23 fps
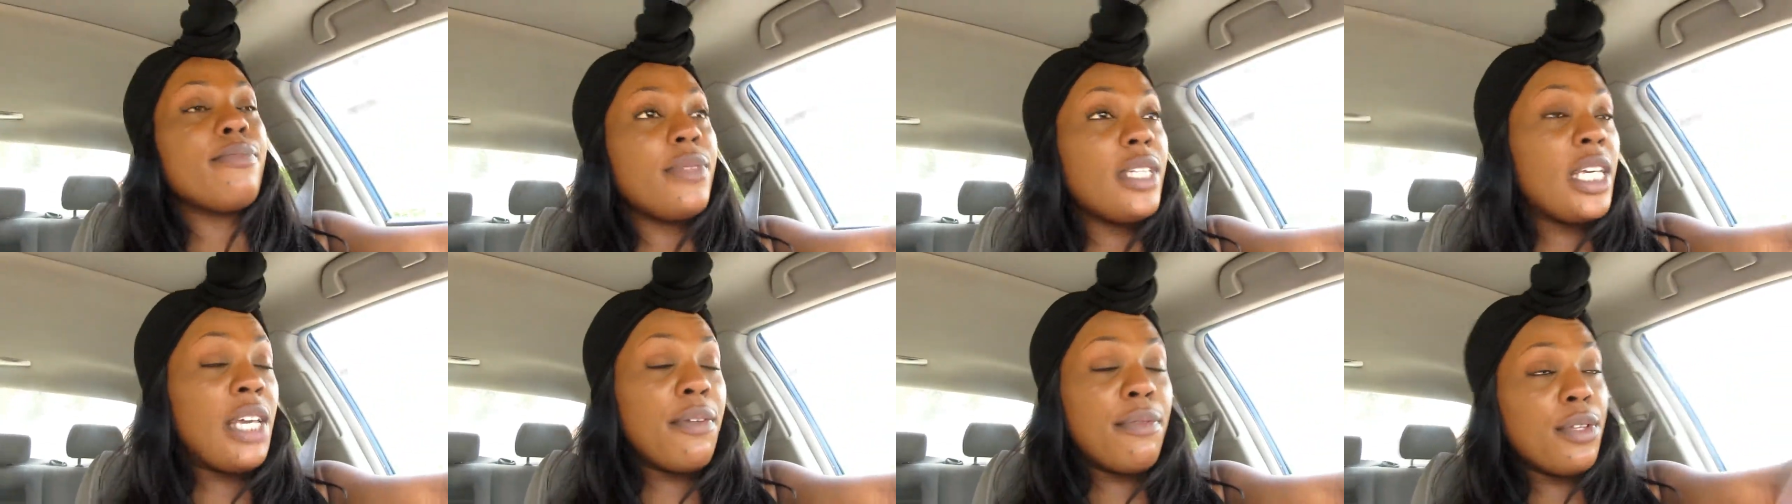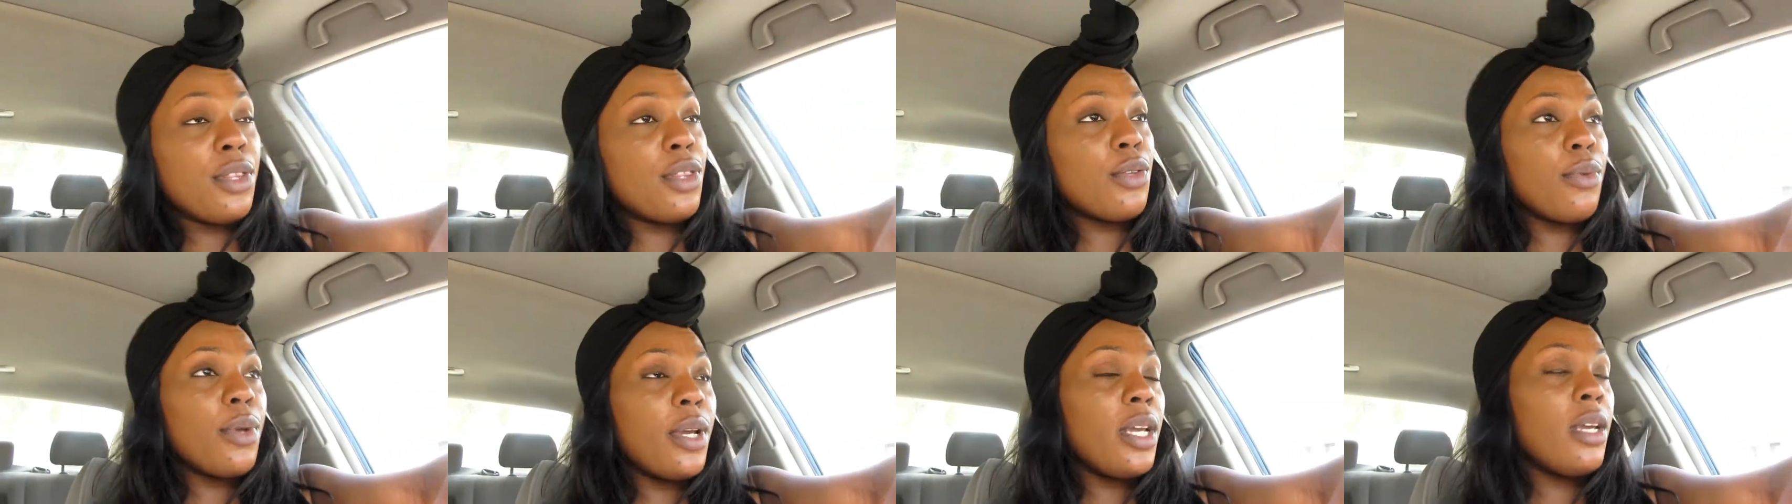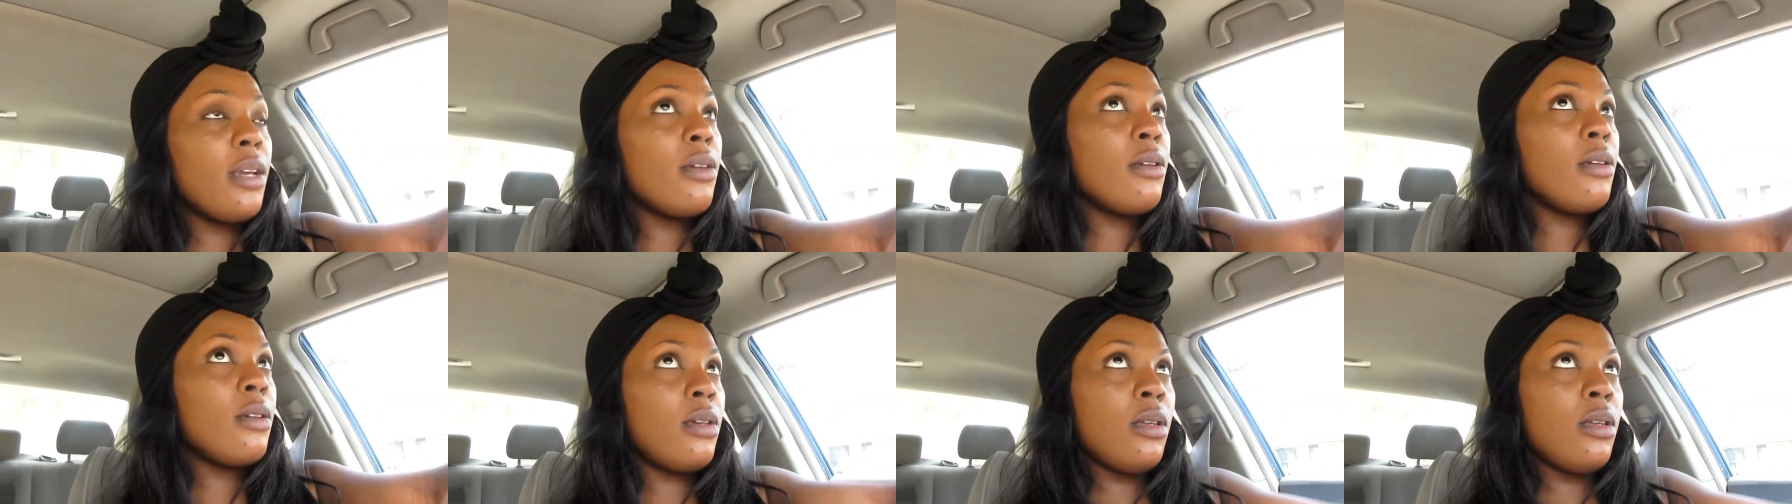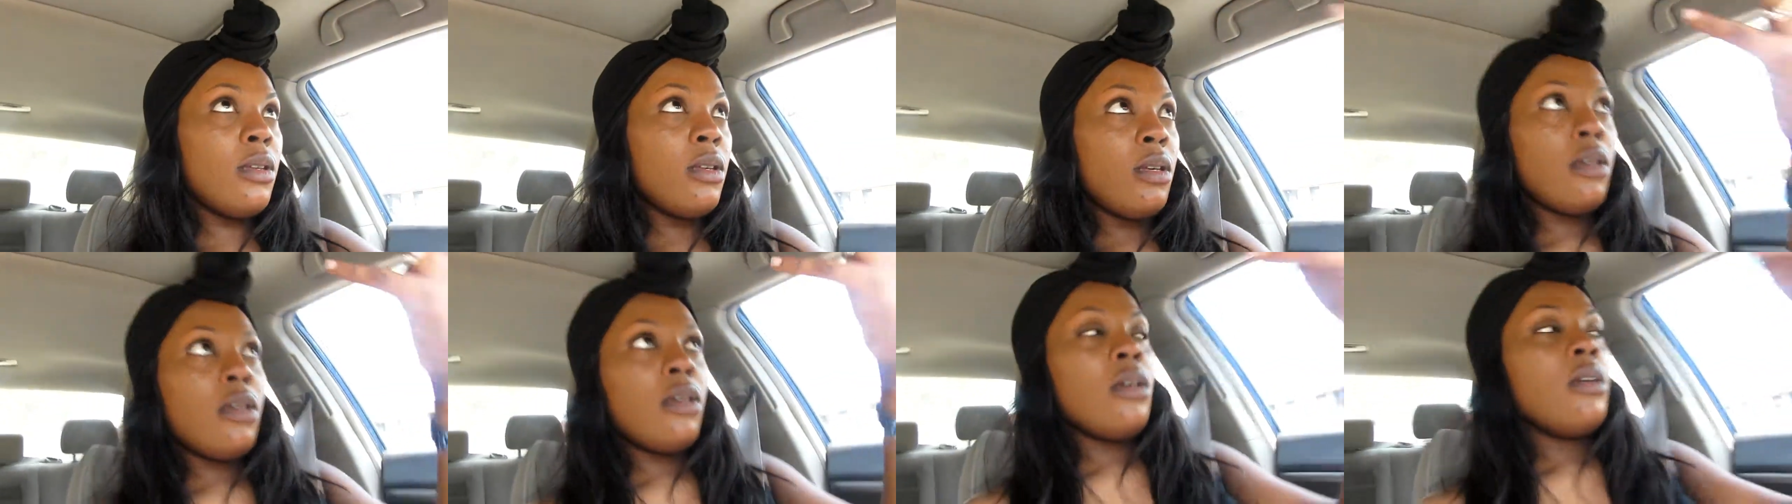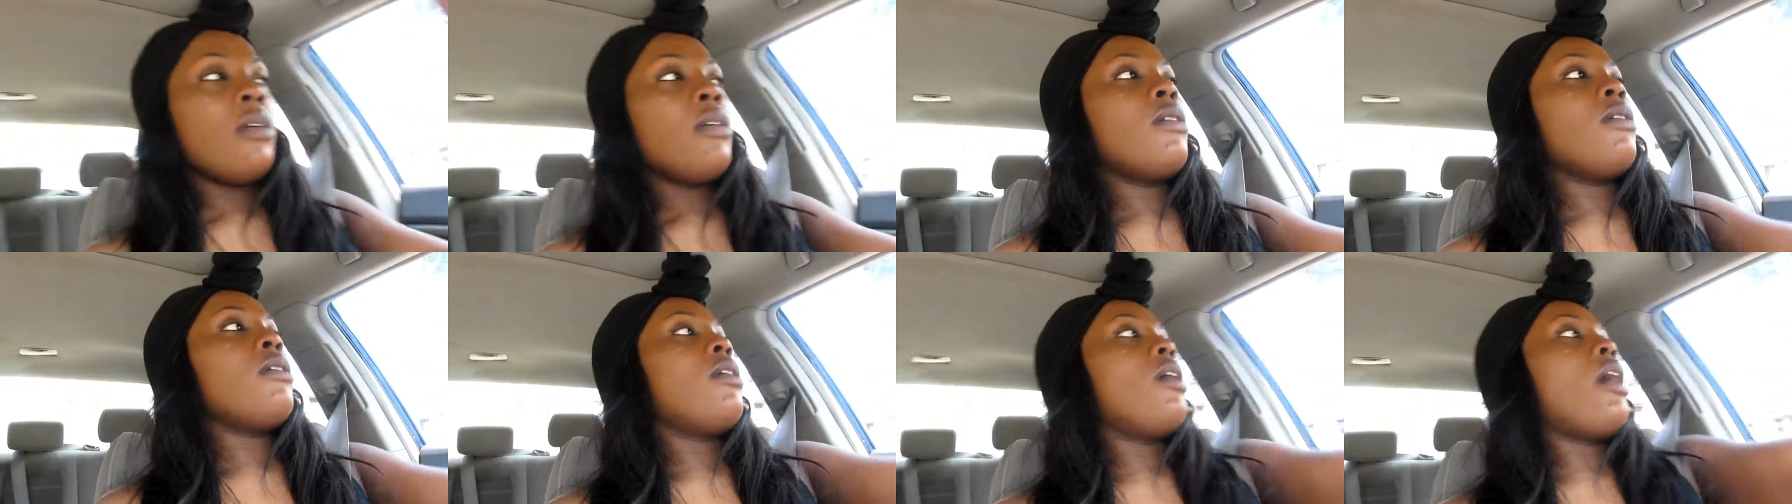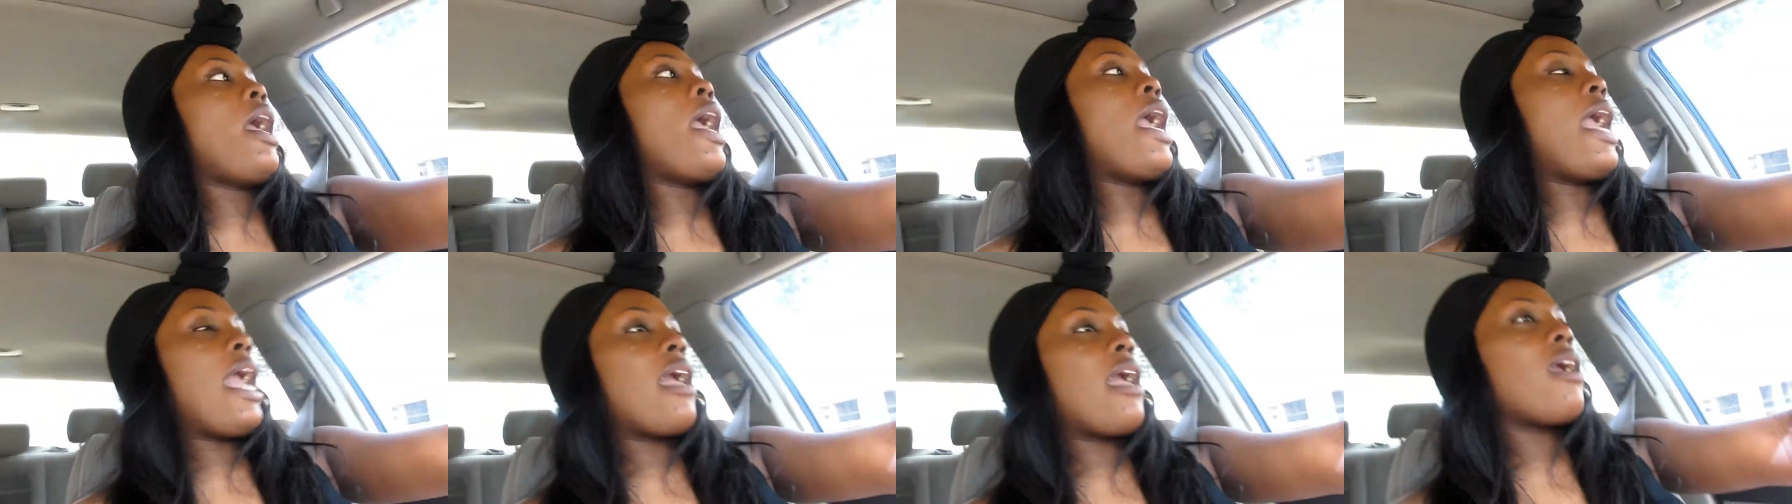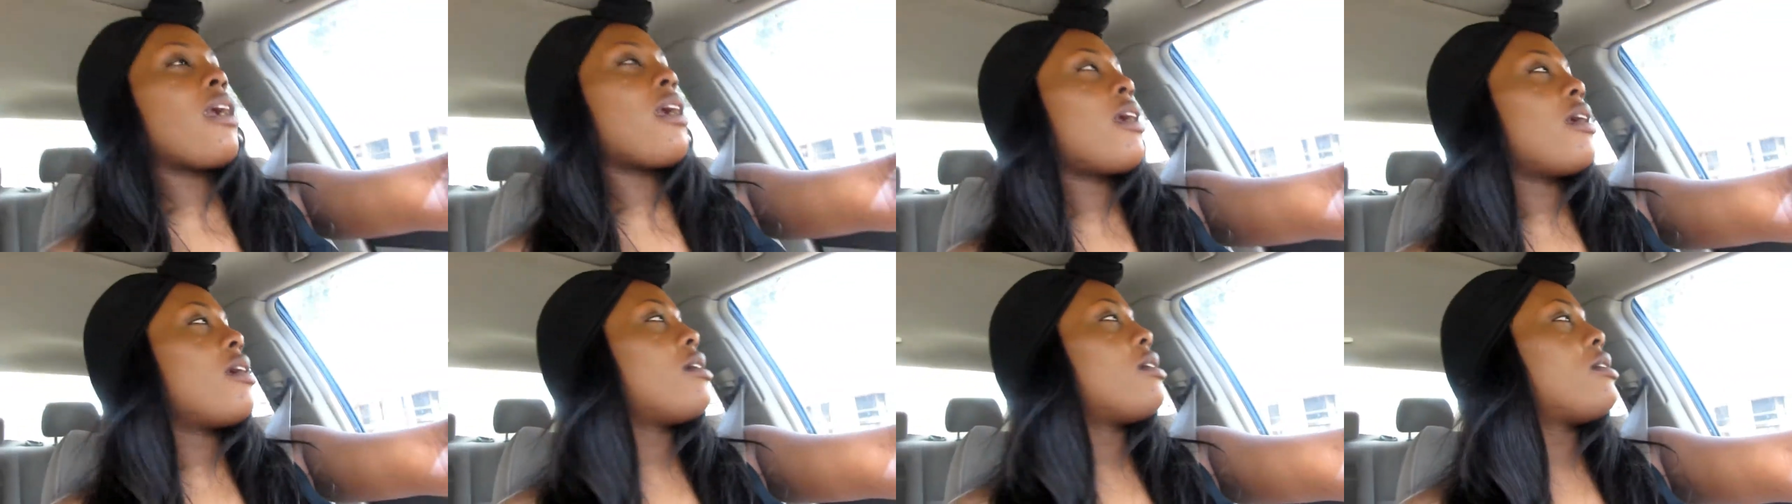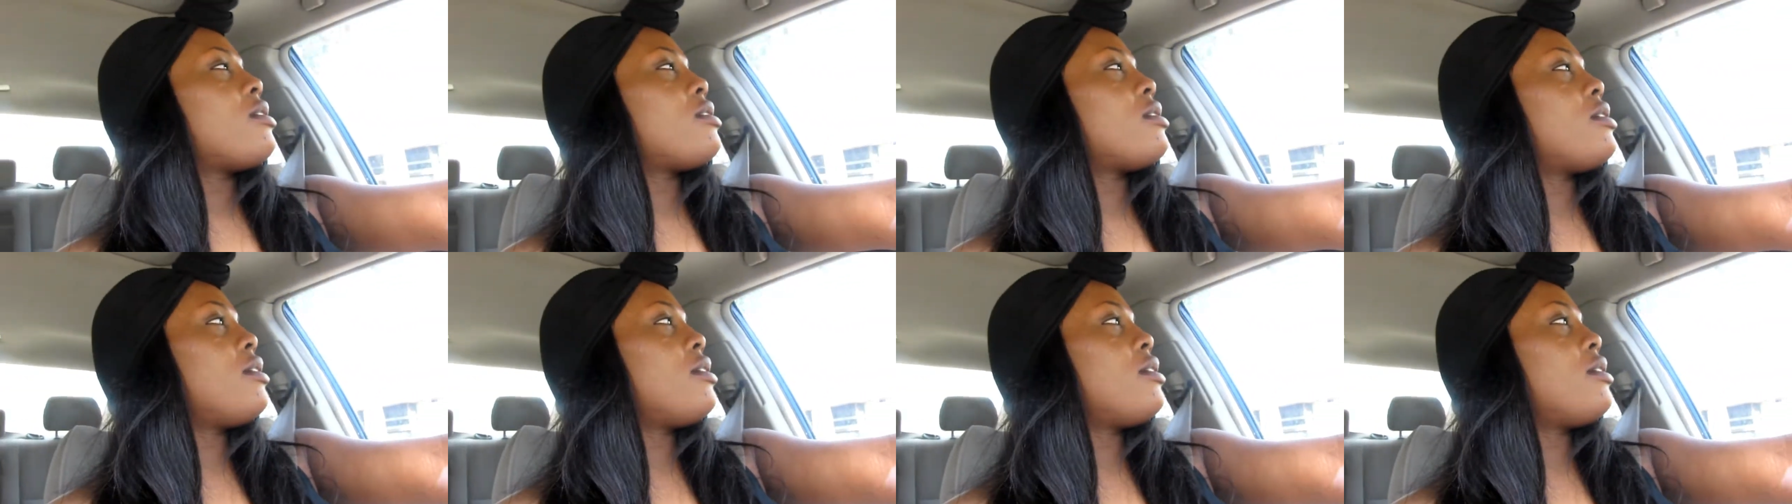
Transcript: even three. And